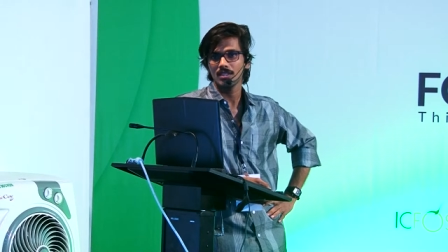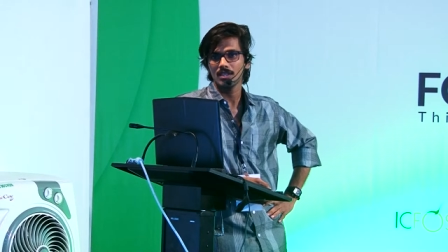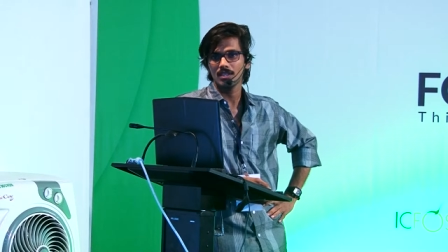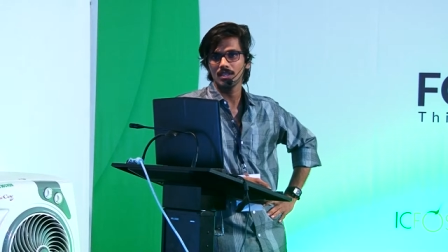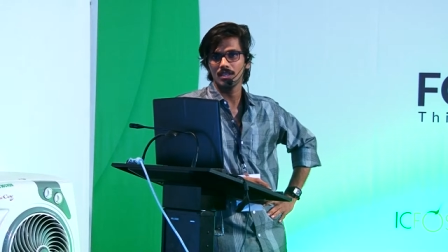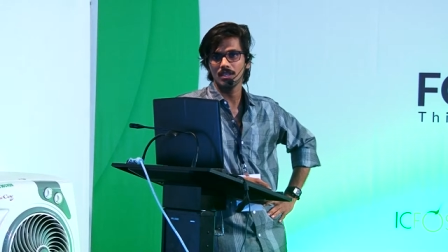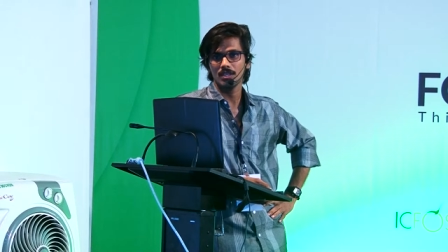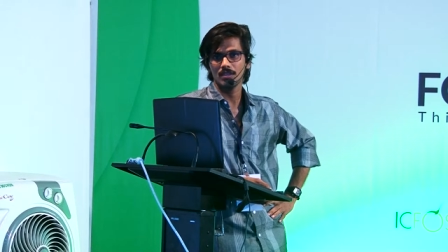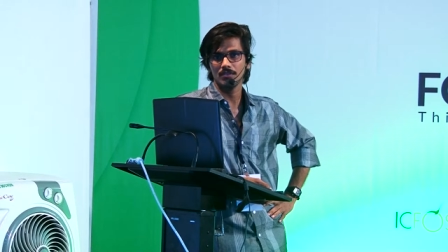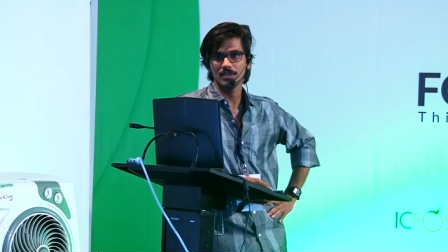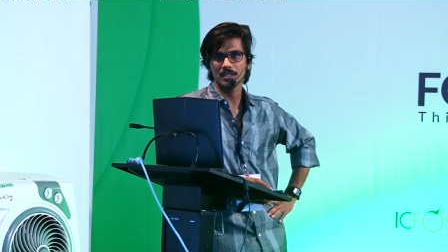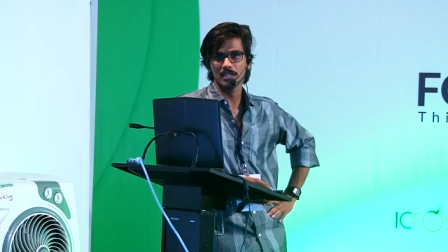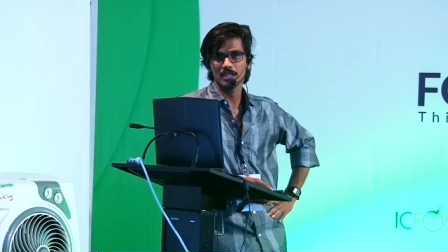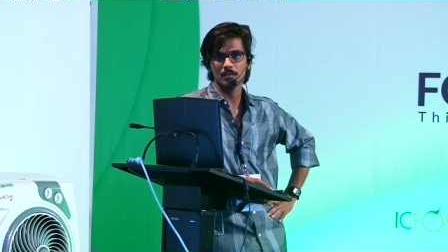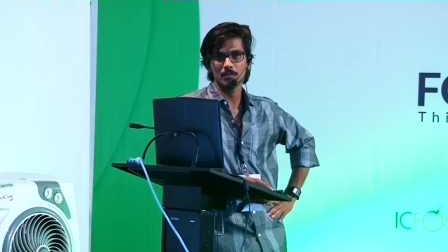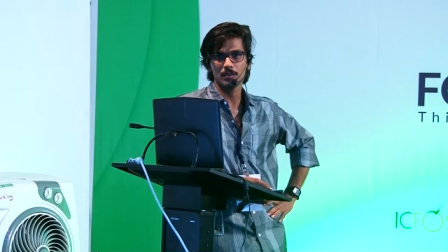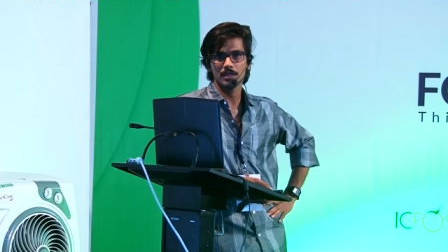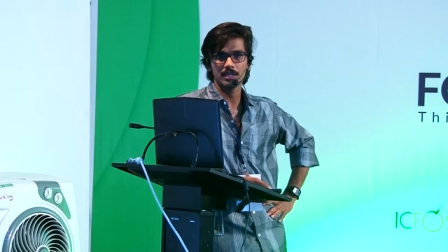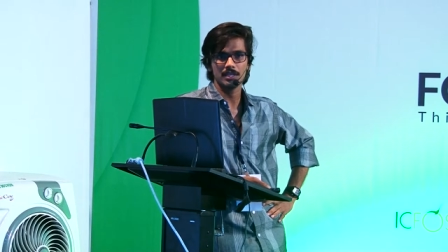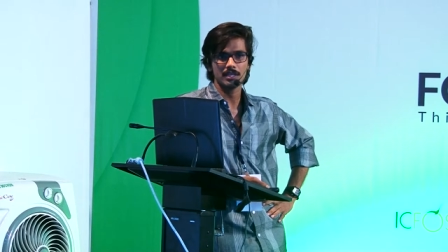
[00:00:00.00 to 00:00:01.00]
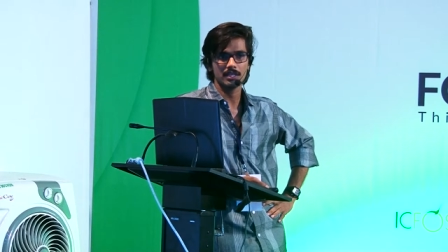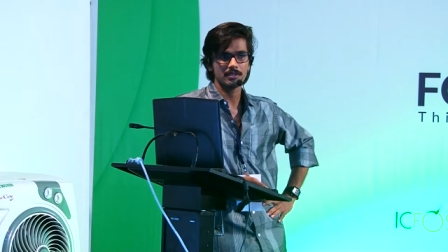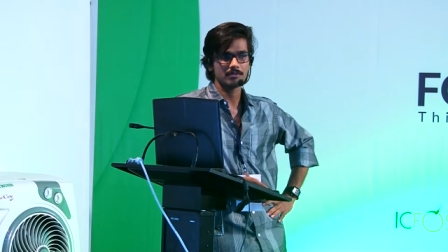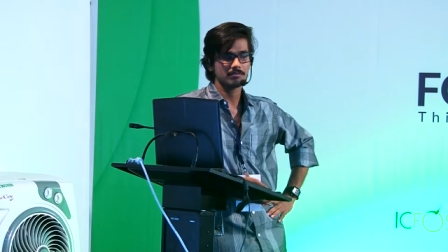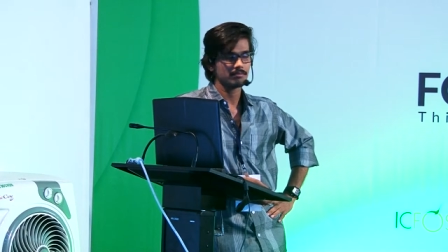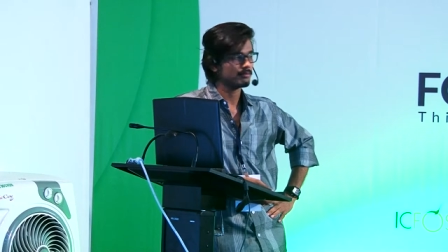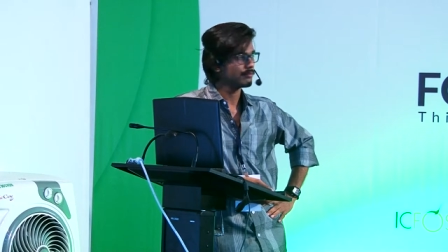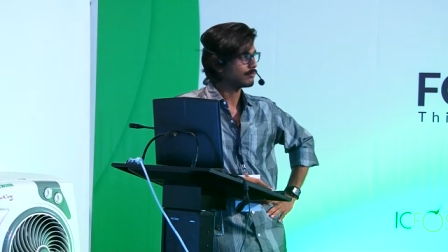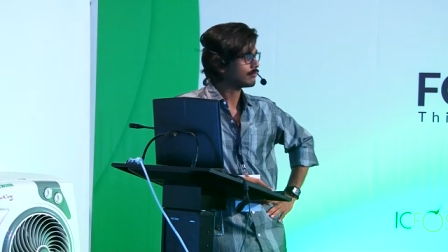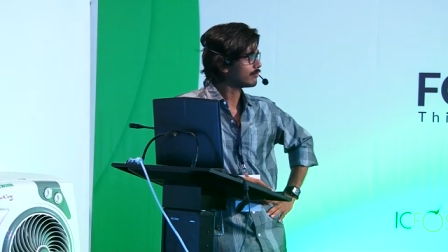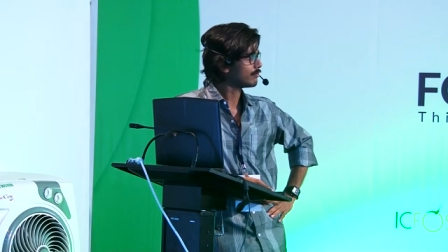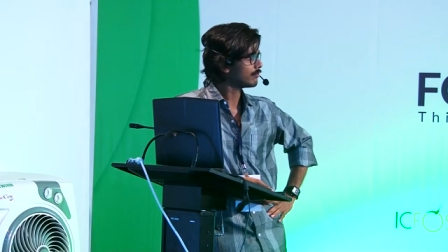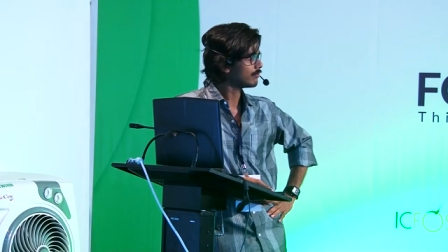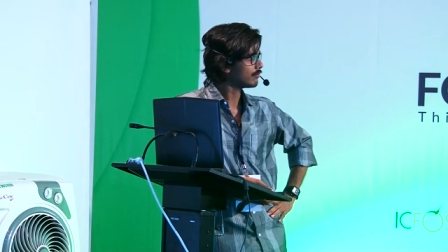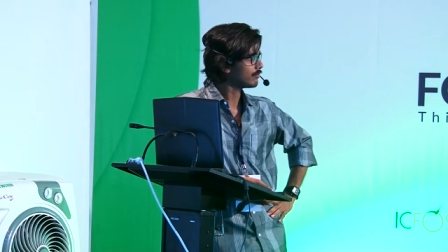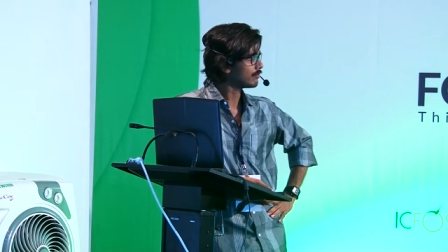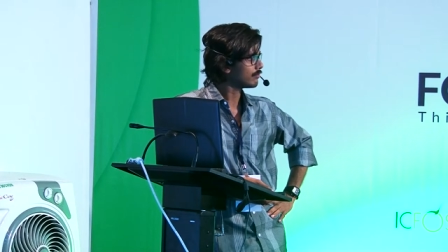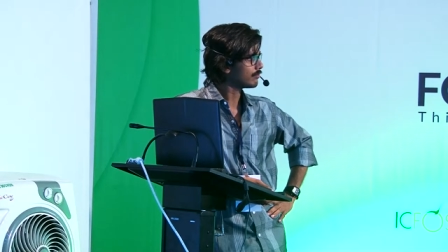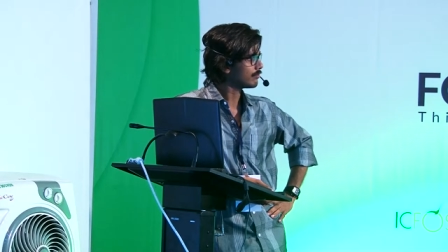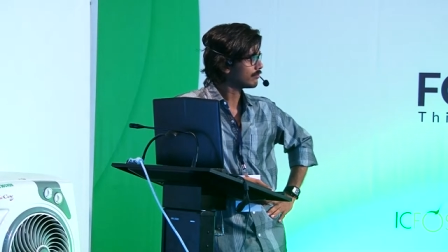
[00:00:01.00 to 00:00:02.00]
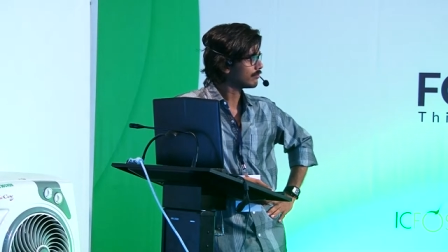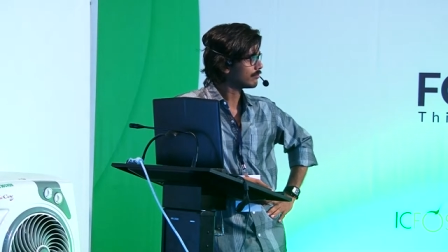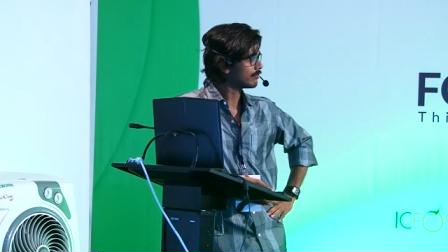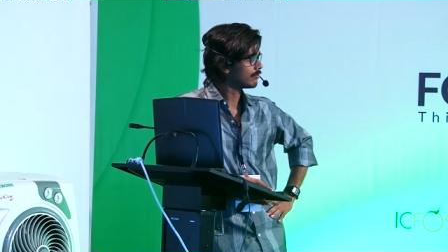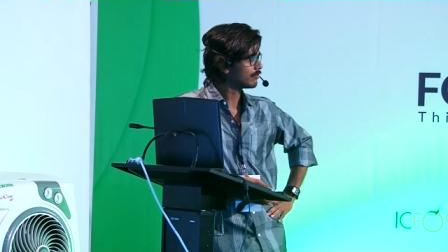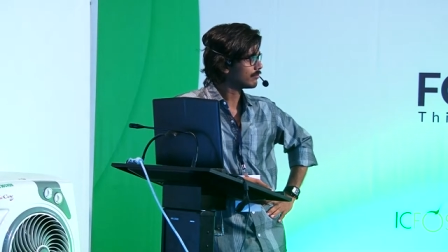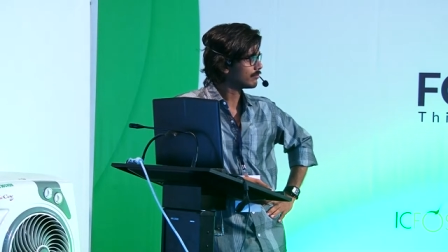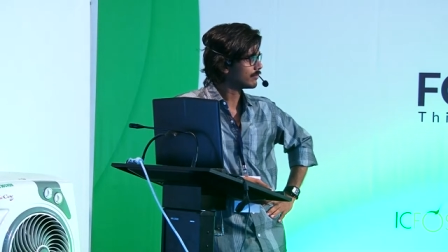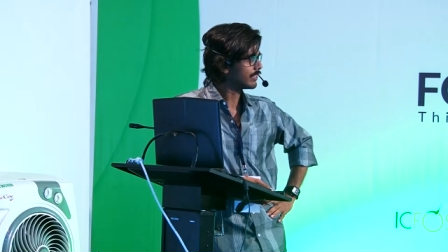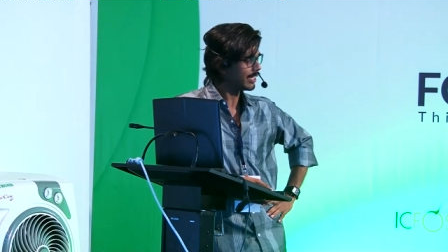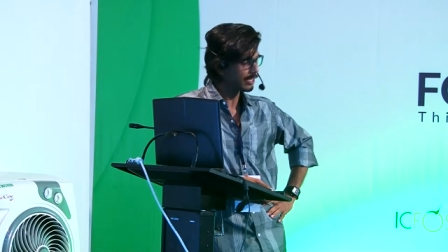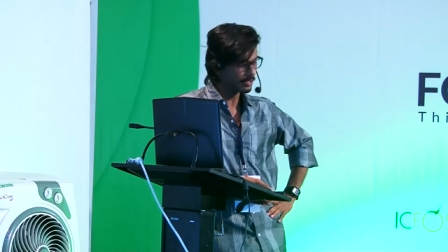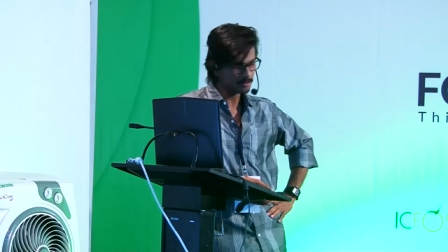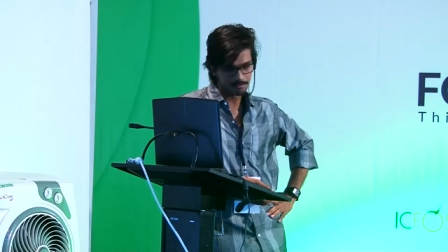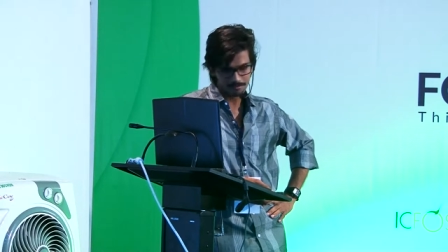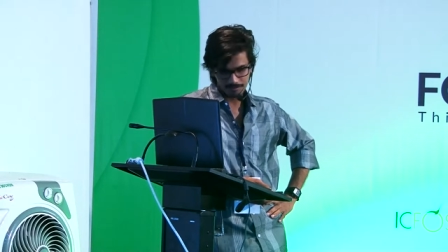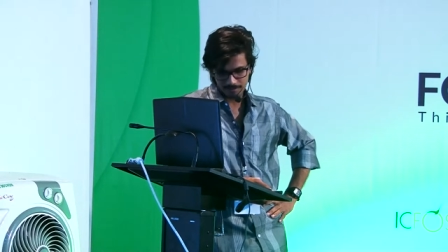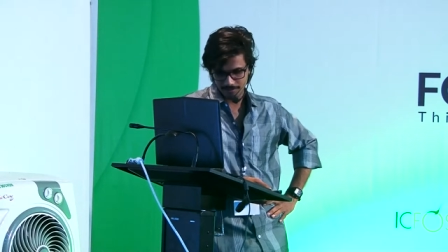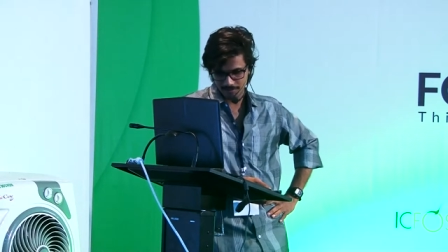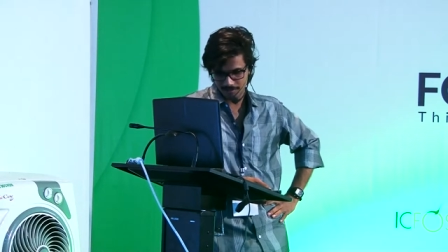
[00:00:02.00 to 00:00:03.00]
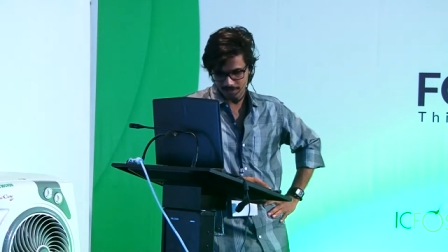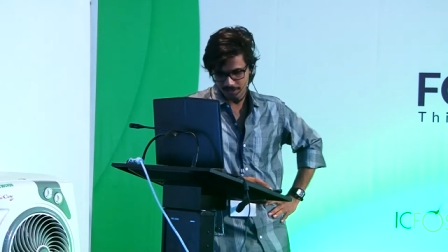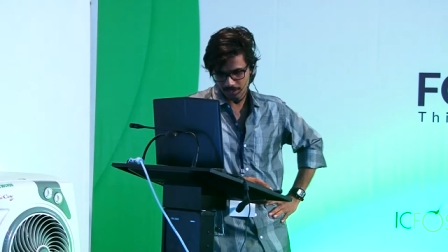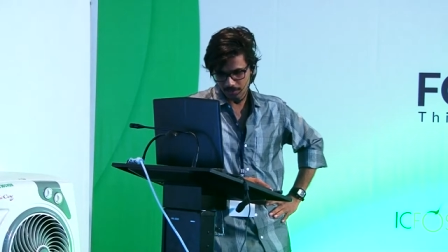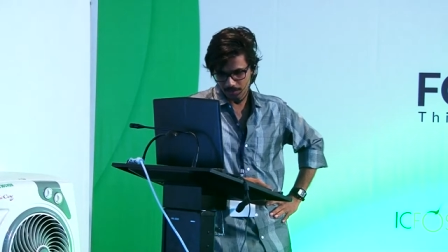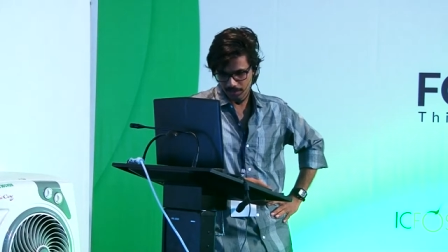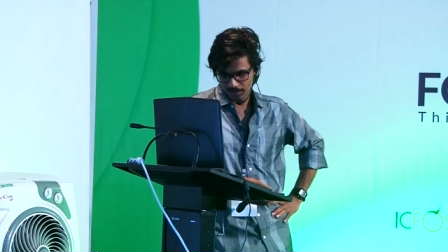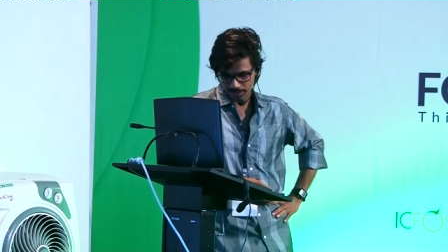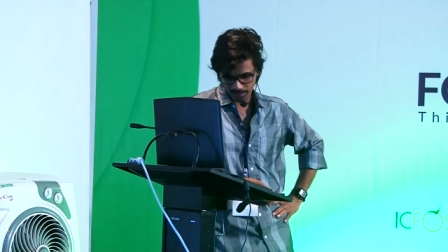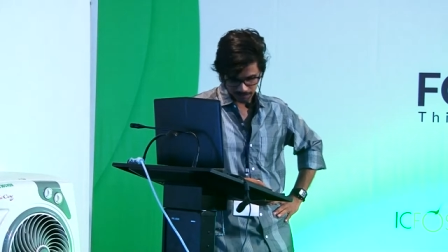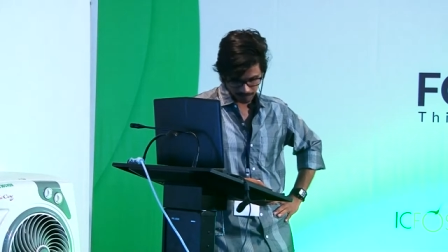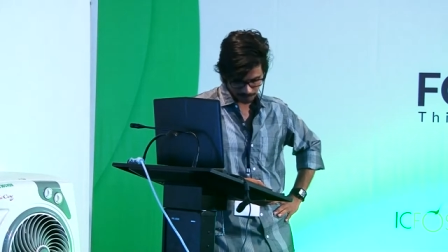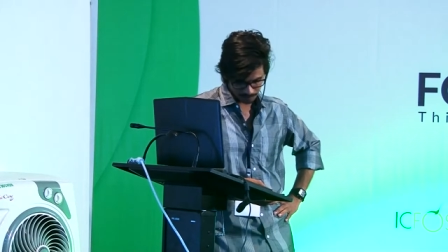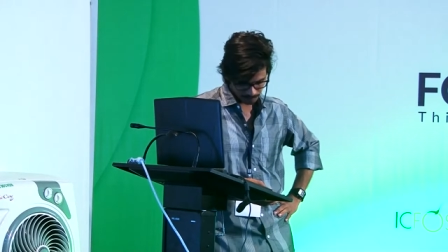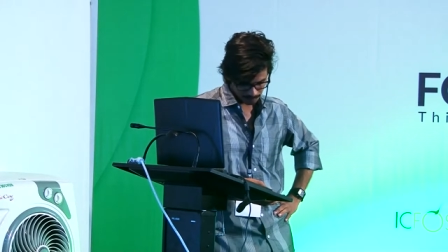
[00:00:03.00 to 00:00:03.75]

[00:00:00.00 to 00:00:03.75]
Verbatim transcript: uh, Wikimedian. Yeah, something like that.